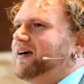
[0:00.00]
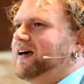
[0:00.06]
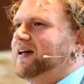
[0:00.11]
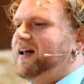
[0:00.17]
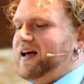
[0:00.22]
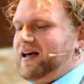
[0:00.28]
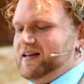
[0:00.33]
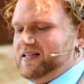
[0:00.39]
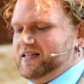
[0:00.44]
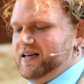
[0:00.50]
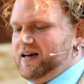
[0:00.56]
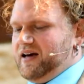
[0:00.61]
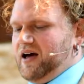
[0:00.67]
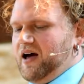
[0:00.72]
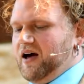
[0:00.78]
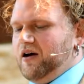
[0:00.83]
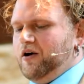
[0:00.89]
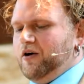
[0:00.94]
an
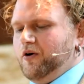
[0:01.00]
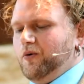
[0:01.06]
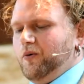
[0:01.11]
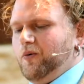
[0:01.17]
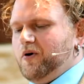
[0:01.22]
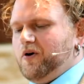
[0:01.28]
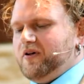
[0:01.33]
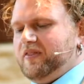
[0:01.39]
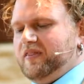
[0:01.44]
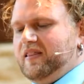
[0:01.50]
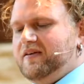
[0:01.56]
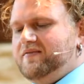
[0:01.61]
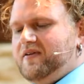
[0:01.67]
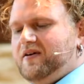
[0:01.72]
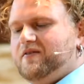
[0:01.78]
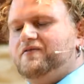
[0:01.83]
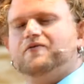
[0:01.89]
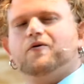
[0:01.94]
idea worth
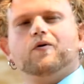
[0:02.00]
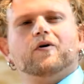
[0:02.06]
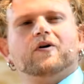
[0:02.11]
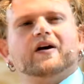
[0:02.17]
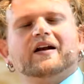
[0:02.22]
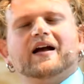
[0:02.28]
living for,